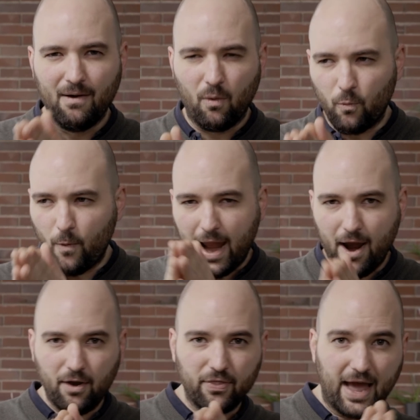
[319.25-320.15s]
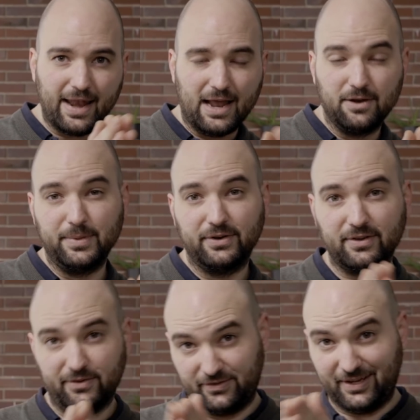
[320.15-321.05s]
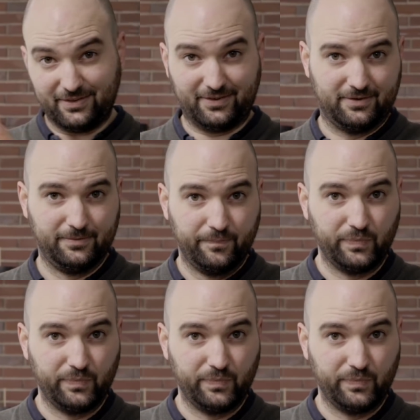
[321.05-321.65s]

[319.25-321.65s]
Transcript: where that element sits